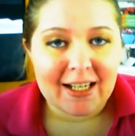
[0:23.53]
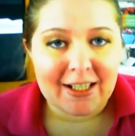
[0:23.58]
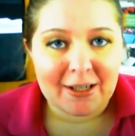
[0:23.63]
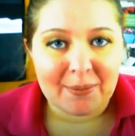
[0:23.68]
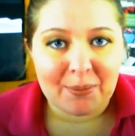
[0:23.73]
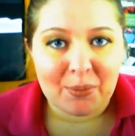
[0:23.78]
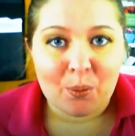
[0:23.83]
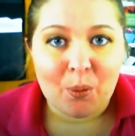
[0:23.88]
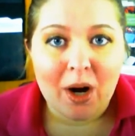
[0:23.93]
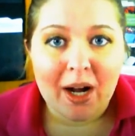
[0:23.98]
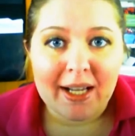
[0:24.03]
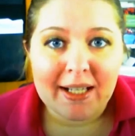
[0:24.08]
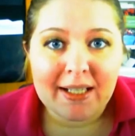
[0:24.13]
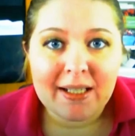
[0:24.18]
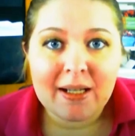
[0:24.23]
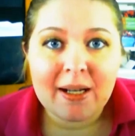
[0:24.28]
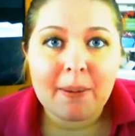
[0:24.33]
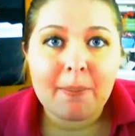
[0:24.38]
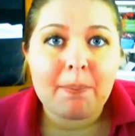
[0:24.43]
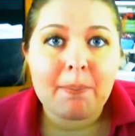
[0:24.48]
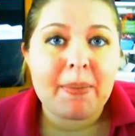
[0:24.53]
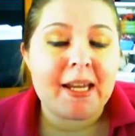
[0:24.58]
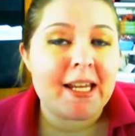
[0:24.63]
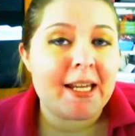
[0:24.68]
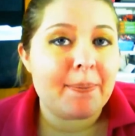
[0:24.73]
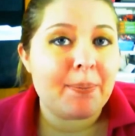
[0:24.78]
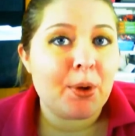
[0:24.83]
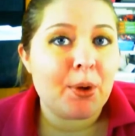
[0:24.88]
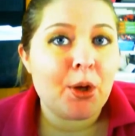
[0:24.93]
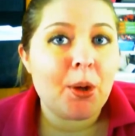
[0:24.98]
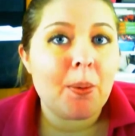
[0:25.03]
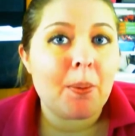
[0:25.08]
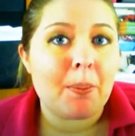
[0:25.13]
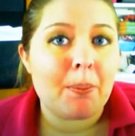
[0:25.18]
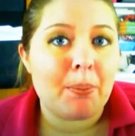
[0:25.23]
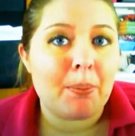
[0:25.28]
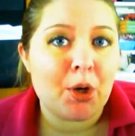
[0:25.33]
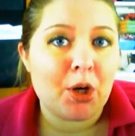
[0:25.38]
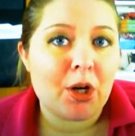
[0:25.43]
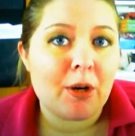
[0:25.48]
Number one, people
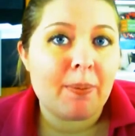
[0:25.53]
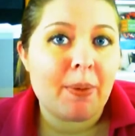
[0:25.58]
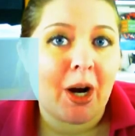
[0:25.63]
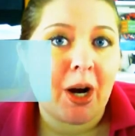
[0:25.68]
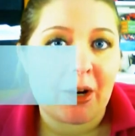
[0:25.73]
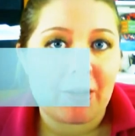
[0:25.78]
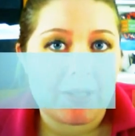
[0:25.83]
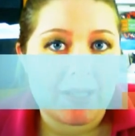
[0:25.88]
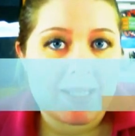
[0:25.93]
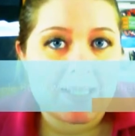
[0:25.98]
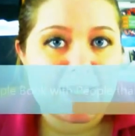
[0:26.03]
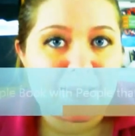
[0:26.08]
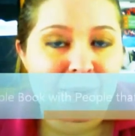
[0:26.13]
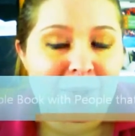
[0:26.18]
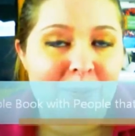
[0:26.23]
book parties